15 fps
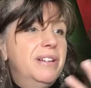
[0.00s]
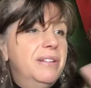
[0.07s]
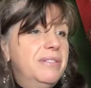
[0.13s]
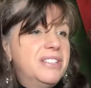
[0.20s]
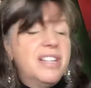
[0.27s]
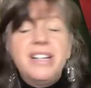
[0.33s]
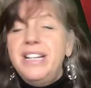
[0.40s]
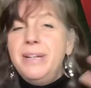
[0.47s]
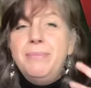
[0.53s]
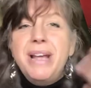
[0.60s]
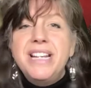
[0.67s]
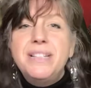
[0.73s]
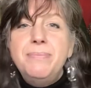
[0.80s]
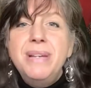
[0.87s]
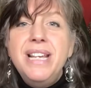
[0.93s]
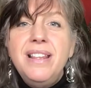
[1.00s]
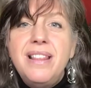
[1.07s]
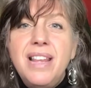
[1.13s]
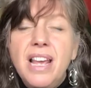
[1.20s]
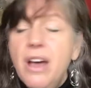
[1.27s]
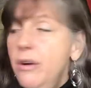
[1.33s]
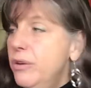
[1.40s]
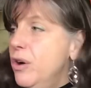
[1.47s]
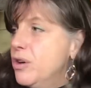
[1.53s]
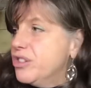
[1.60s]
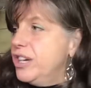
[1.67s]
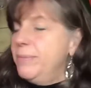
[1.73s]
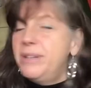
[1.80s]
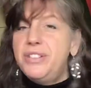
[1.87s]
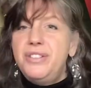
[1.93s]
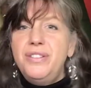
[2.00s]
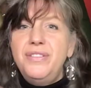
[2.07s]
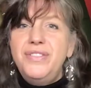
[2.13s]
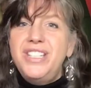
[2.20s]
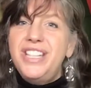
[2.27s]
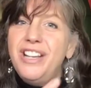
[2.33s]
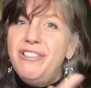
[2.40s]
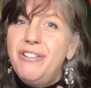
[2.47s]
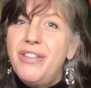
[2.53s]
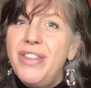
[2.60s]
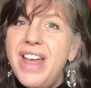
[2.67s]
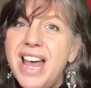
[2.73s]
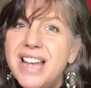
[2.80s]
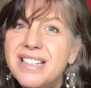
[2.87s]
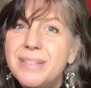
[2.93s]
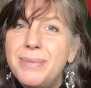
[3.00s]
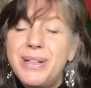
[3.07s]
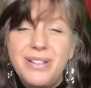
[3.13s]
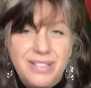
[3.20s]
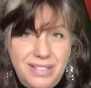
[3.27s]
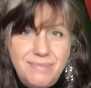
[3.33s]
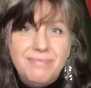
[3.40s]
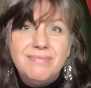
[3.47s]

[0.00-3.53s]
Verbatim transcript: it suddenly makes me think, oh gosh, I must do a video on that, because